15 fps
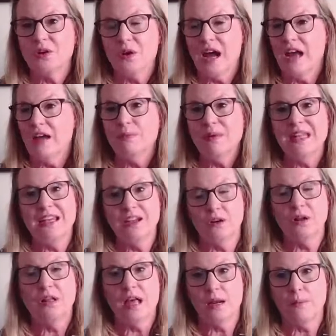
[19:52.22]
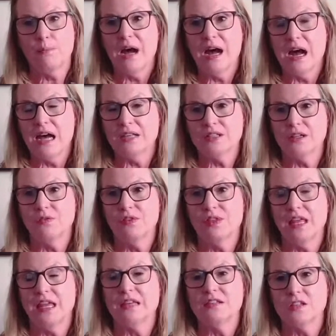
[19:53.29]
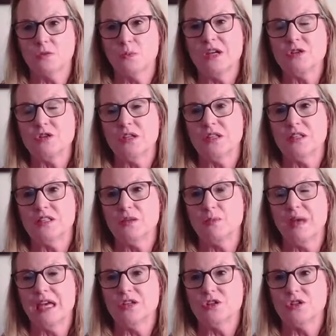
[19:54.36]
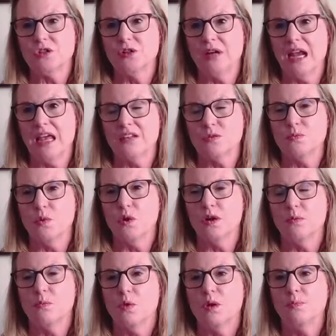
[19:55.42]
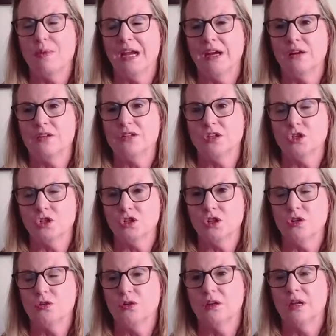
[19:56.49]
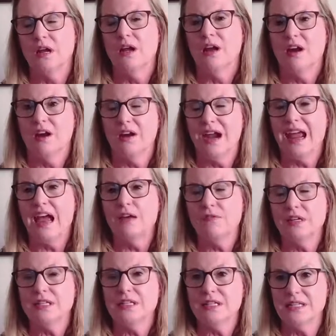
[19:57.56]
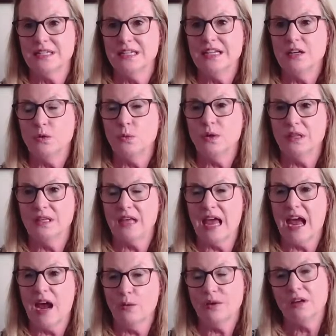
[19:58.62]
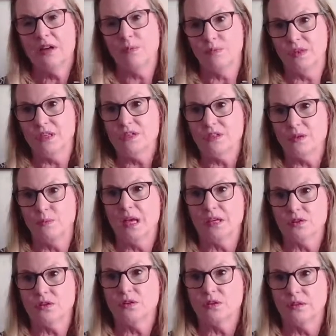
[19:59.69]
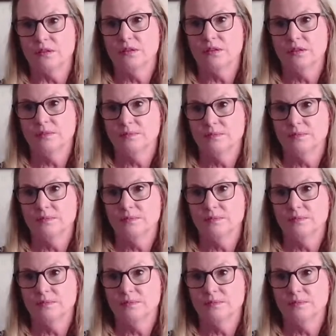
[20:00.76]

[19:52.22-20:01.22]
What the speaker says: So I've been hearing a lot of positive things, especially this semester, as more and more parents and children are having to deal with the outcome this semester.